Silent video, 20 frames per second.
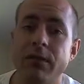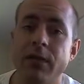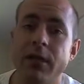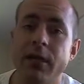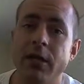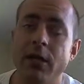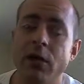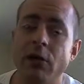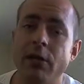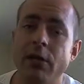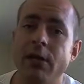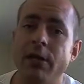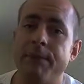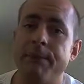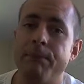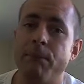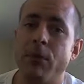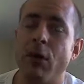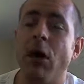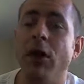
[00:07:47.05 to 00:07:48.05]
you know,
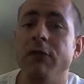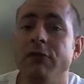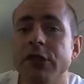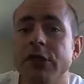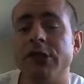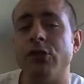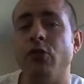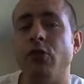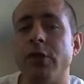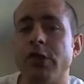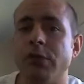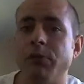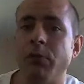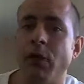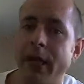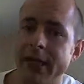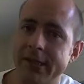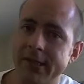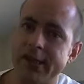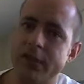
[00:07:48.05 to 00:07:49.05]
I've just switched
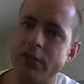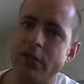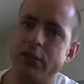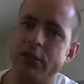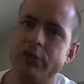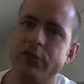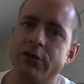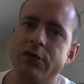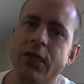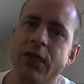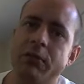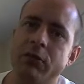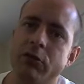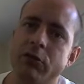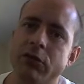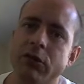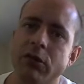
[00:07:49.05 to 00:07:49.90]
my exercise, for example.